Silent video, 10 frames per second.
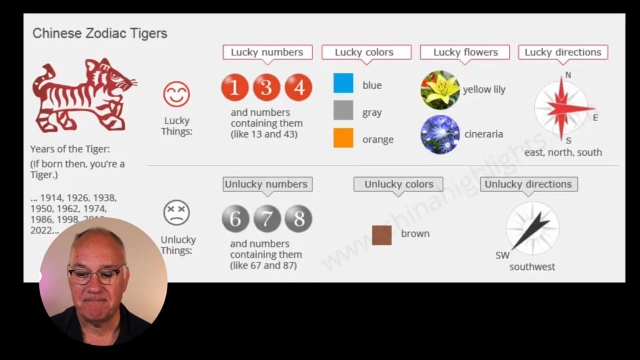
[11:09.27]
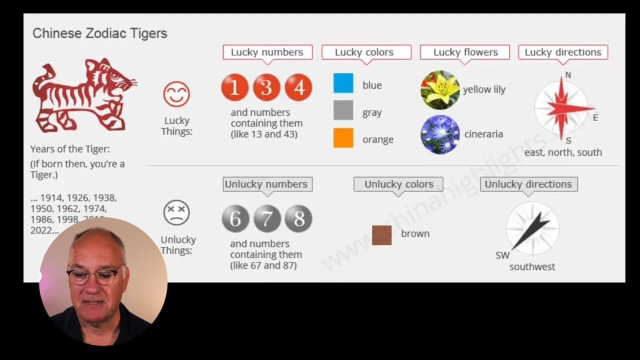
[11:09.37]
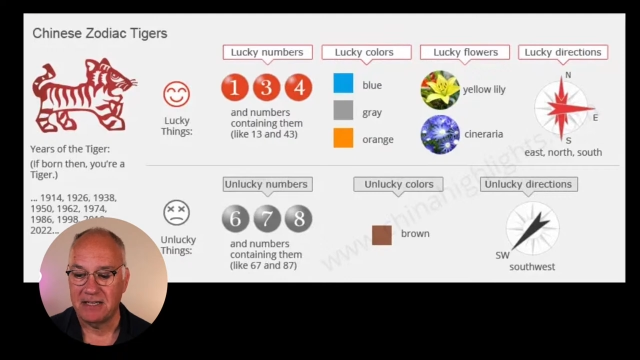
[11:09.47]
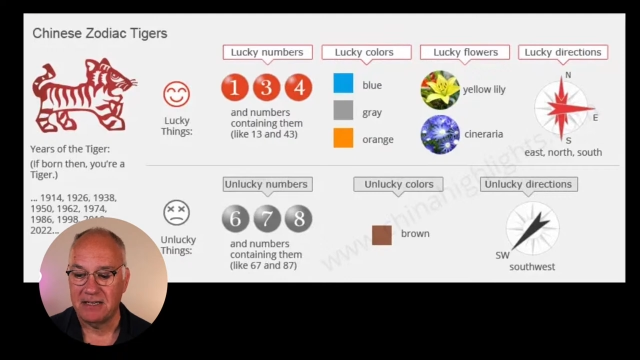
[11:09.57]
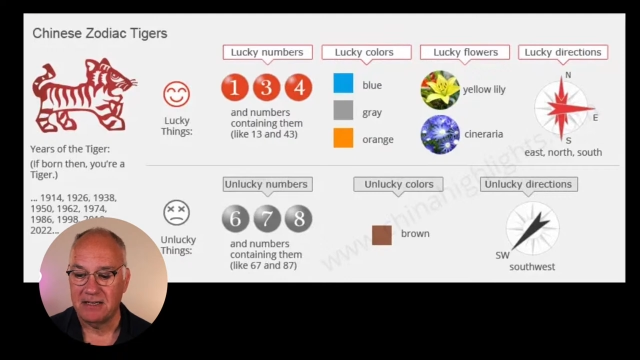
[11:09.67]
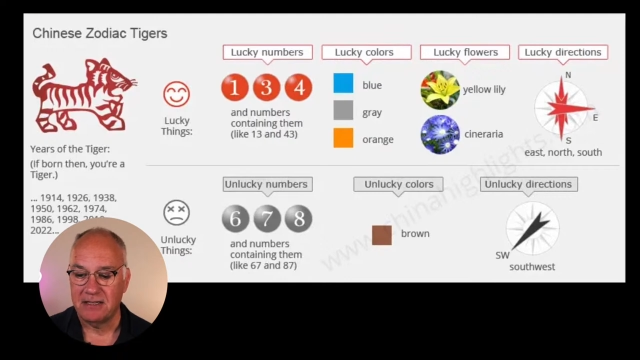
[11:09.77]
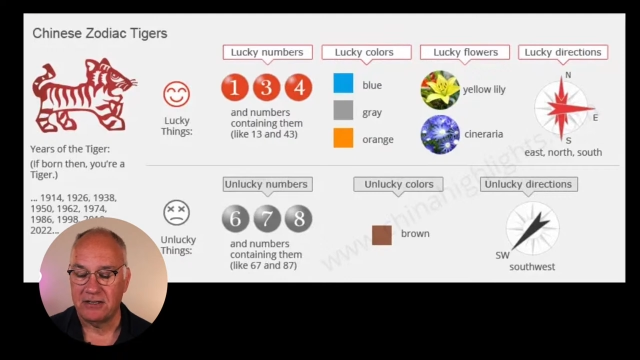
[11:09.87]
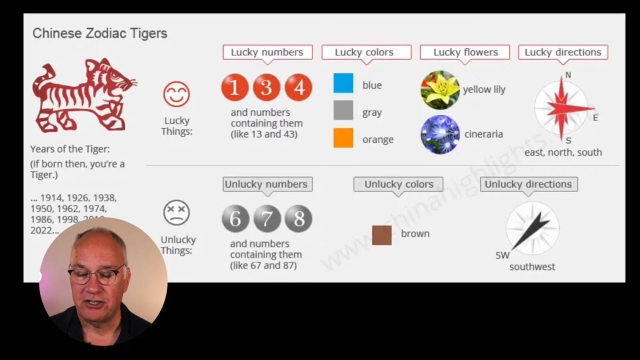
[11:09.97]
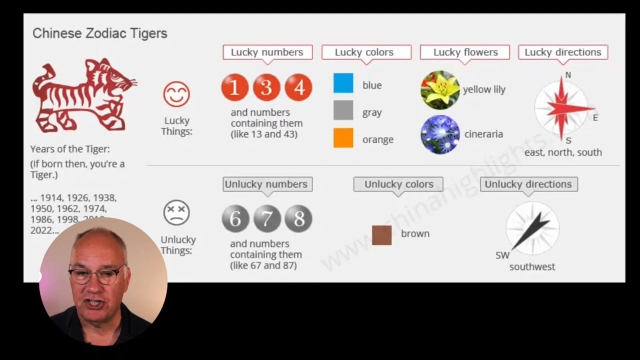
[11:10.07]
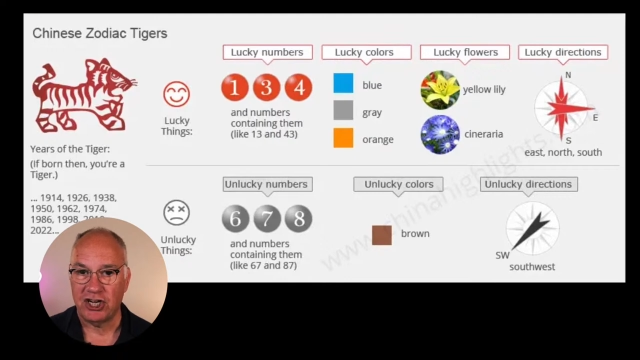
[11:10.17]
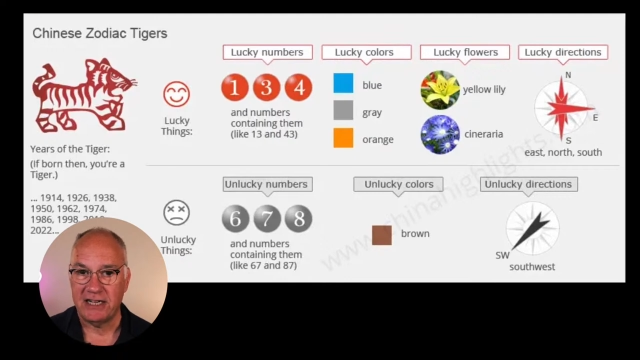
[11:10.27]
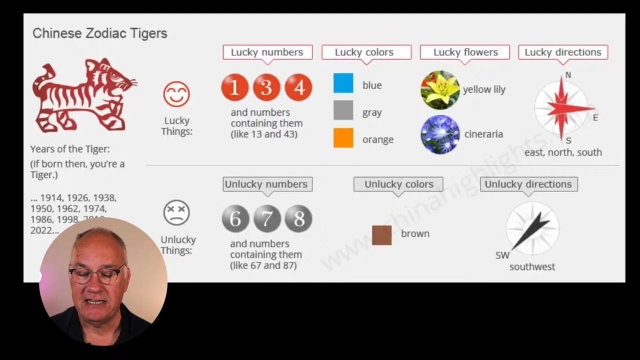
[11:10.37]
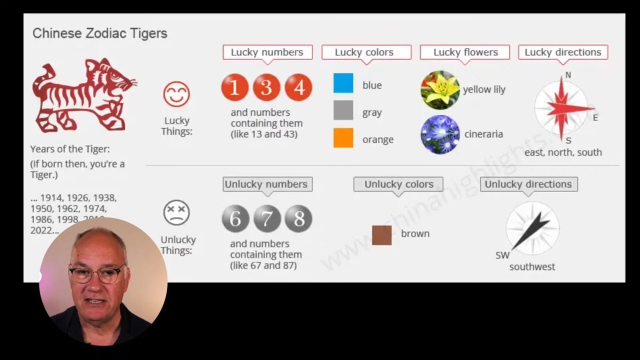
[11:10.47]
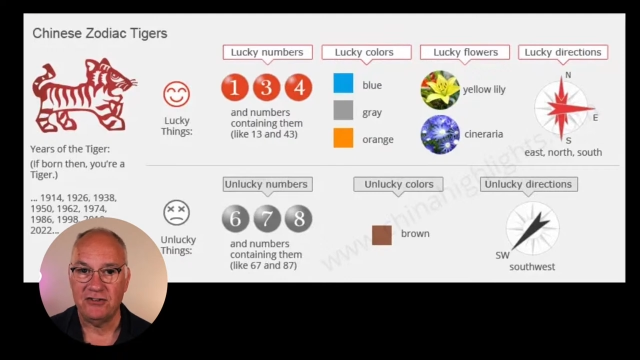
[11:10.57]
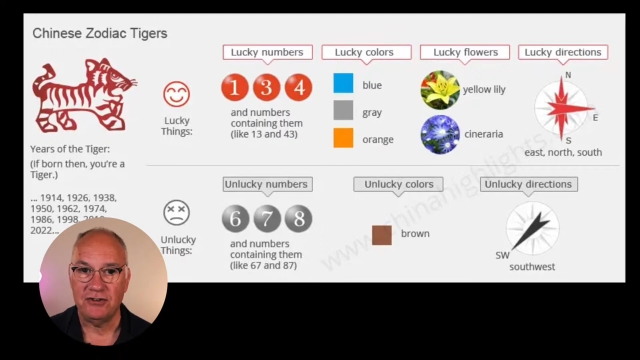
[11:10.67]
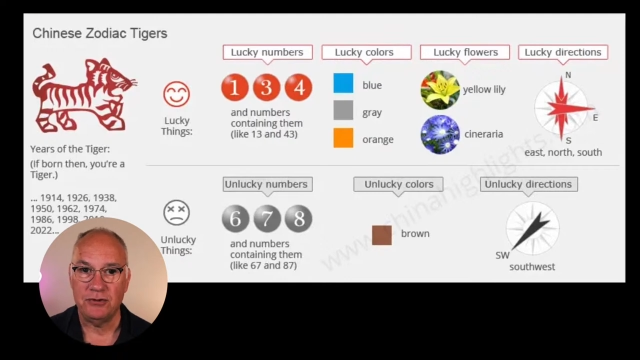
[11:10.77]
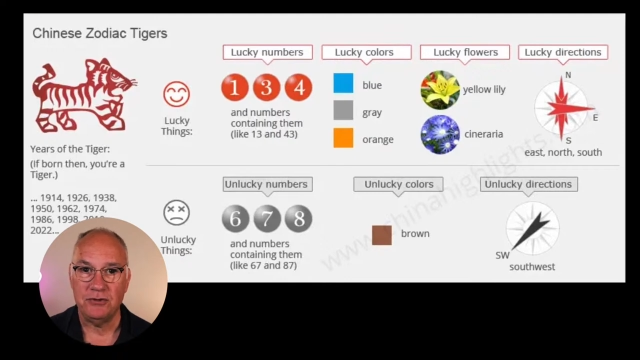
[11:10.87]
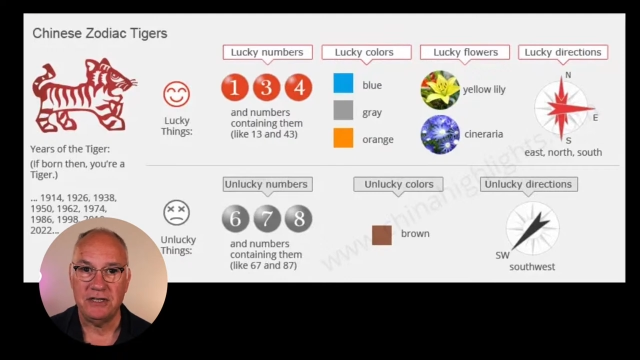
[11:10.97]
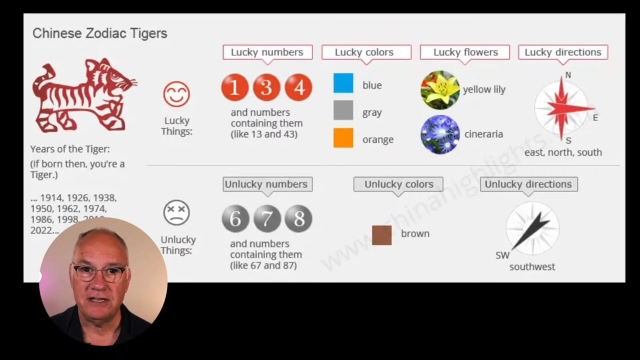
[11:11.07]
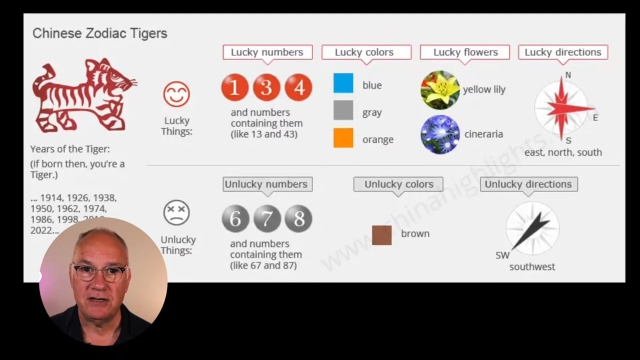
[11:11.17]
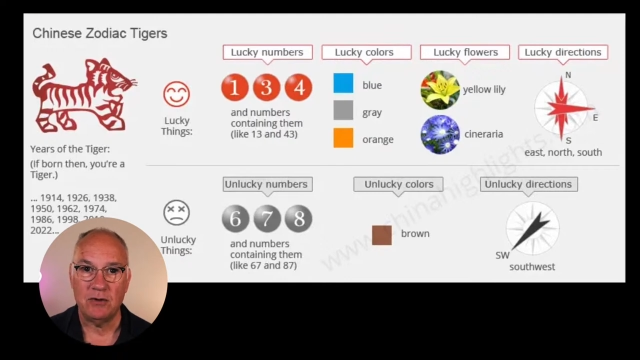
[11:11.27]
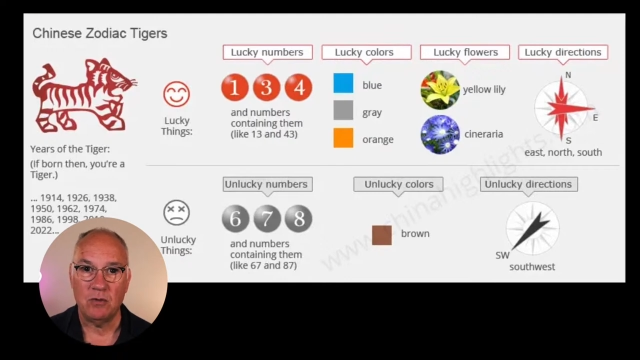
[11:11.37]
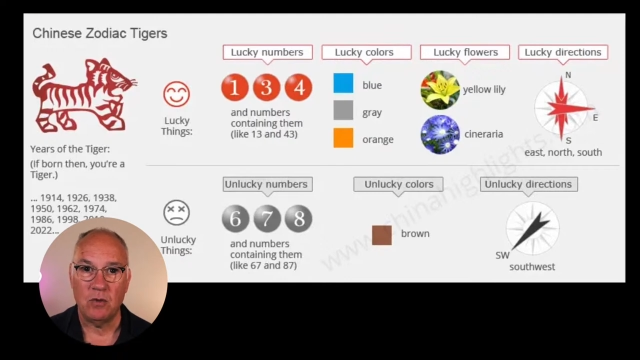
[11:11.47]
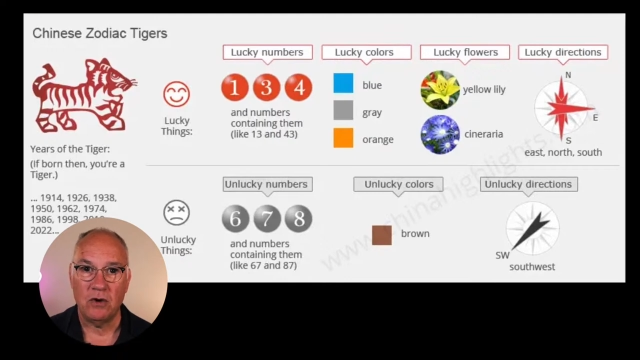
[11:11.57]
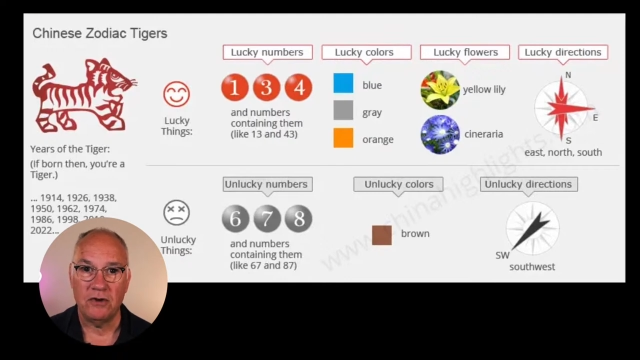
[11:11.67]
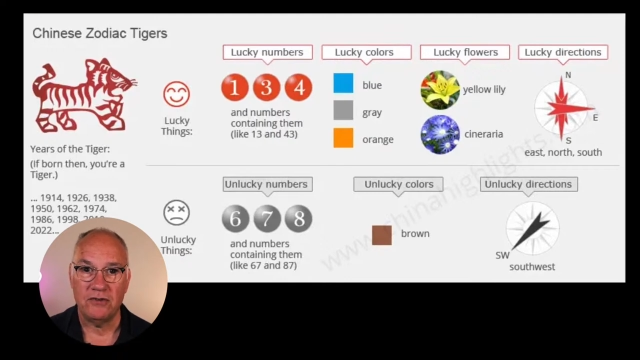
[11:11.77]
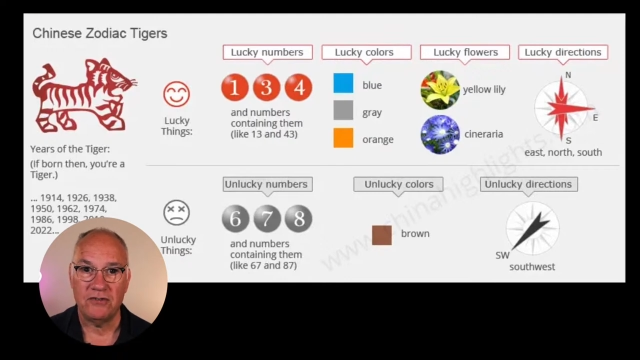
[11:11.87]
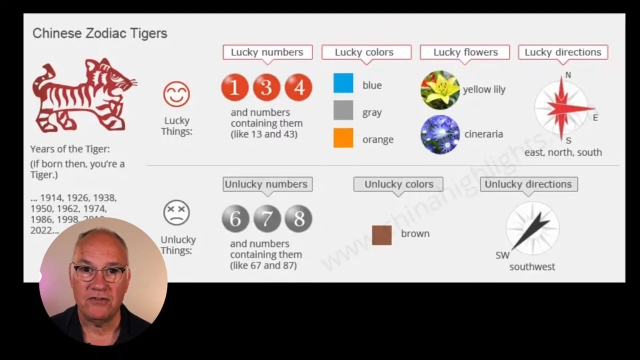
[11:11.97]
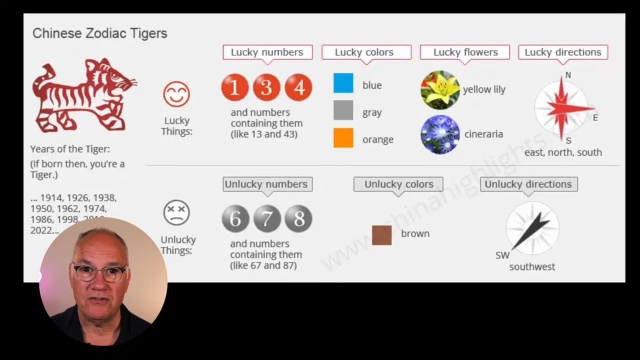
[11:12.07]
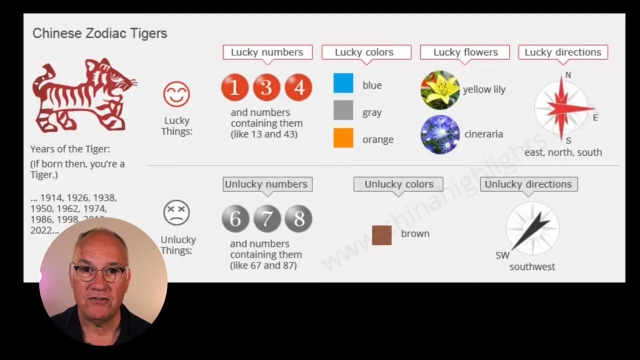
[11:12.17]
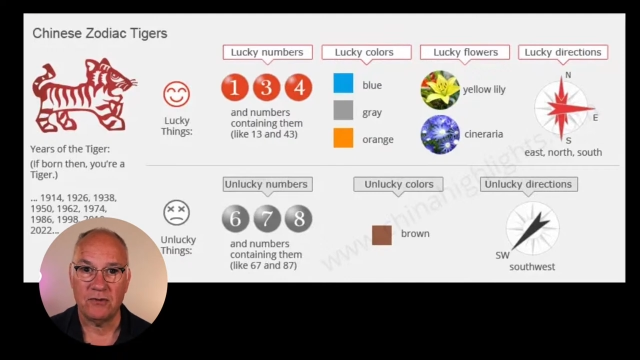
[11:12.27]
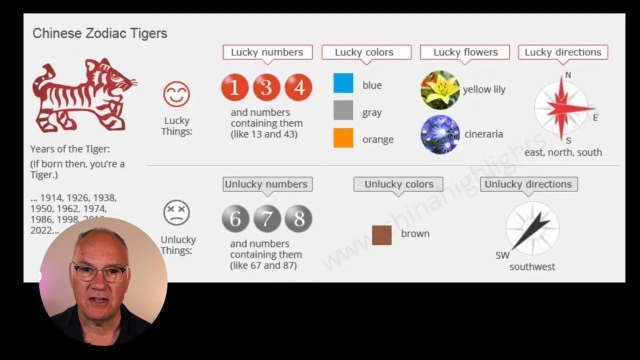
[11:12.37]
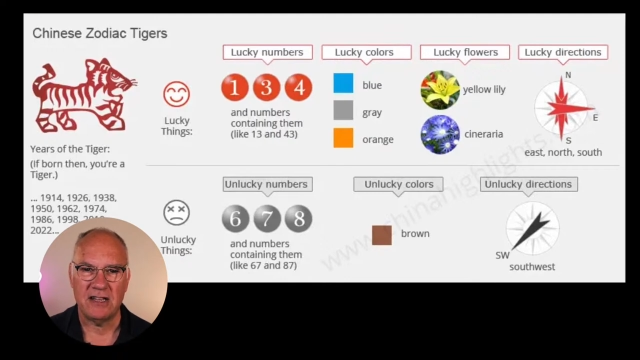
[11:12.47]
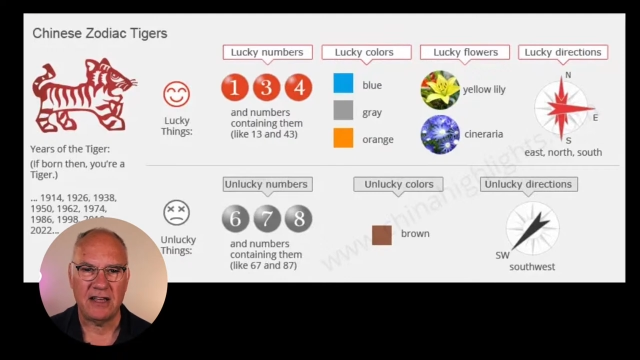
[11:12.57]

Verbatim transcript: The Chinese New Year was, well,